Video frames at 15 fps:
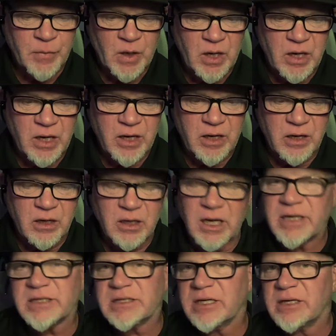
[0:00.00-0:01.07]
And uh,
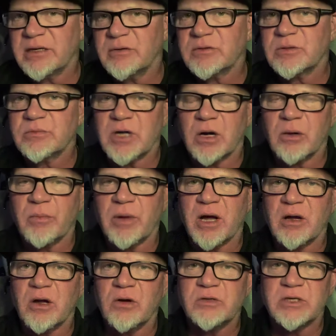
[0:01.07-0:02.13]
like I said, there was some talk about
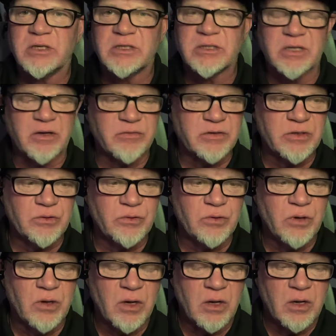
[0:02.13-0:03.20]
coaching and stuff too.
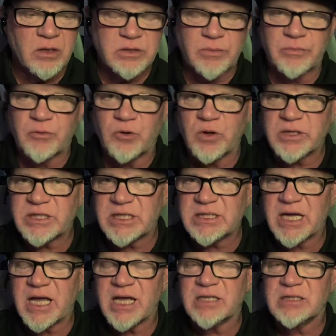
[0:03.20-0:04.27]
Some questions
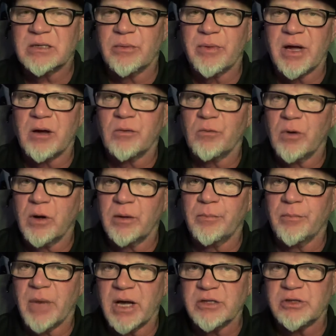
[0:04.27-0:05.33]
asked about what
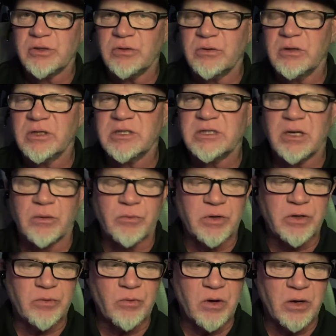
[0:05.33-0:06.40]
Mike Shula has done with
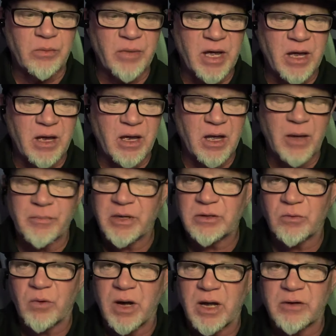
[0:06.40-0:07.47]
the running back. I meant
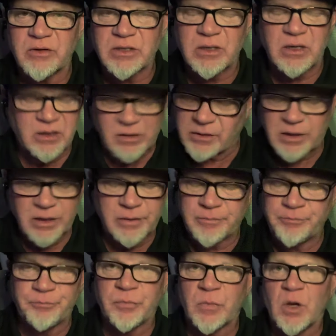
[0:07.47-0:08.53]
the wide
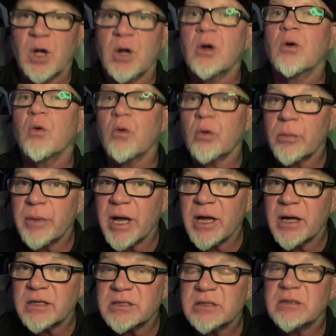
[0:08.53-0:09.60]

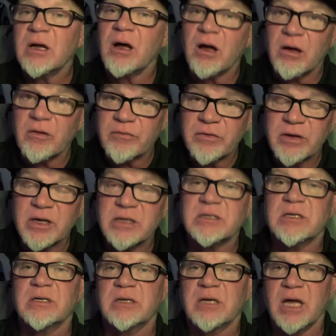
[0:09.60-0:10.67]
quarterbacks, the offense
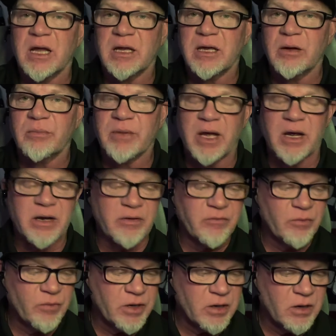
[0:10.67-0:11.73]
kind of helped out
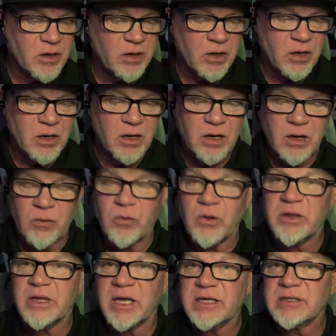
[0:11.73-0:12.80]
everywhere. Uh,
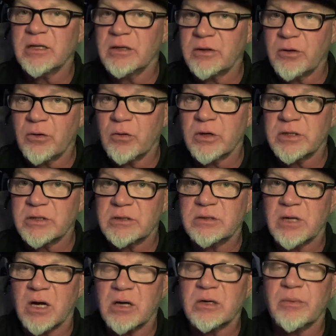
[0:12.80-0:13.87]
one thing LaNorris
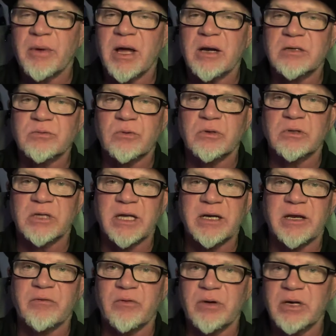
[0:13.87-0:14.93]
talked about is one thing
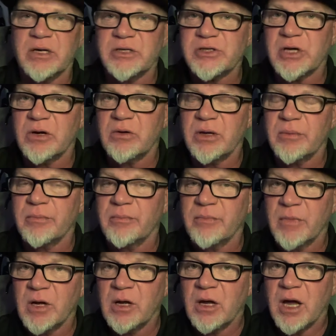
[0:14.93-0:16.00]
they've really showed him
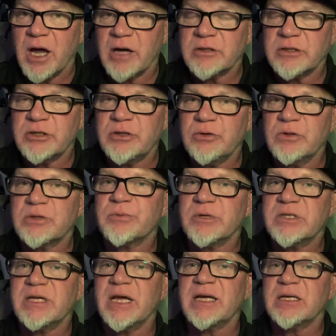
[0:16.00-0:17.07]
how to do is
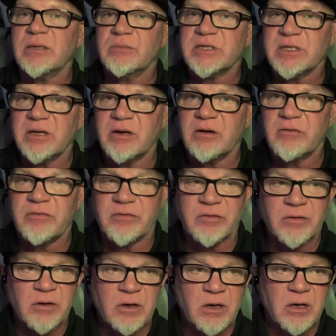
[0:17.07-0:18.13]
protect himself
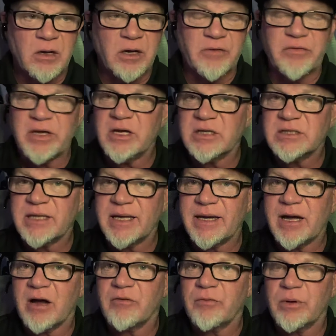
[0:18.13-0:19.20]
if he does take
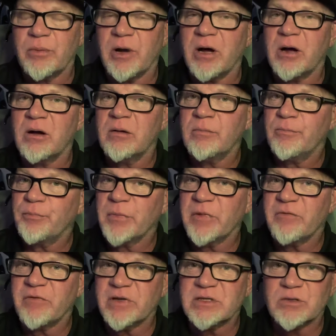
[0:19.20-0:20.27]
off with the ball.
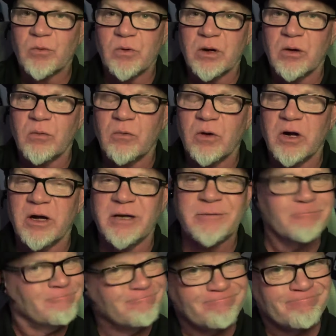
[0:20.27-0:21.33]
If it's a
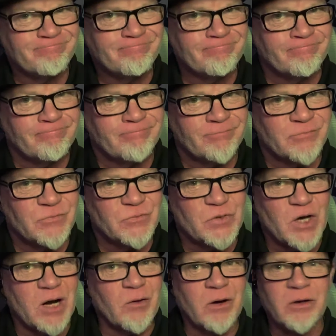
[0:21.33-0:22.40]
one-on-one,
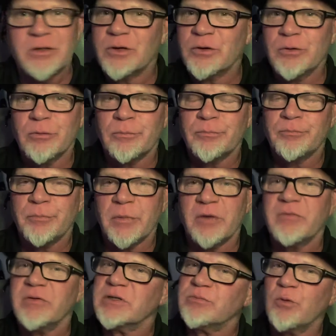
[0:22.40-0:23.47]
try to run through him
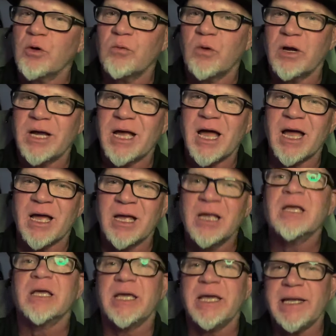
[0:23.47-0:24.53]
if it's more than one guy,
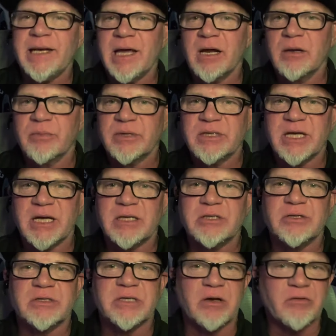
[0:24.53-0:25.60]
get down and protect
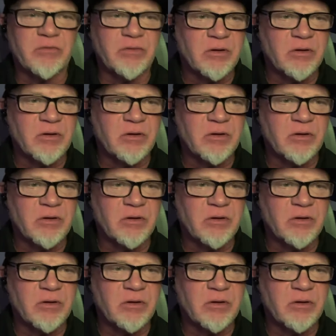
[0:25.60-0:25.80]
yourself.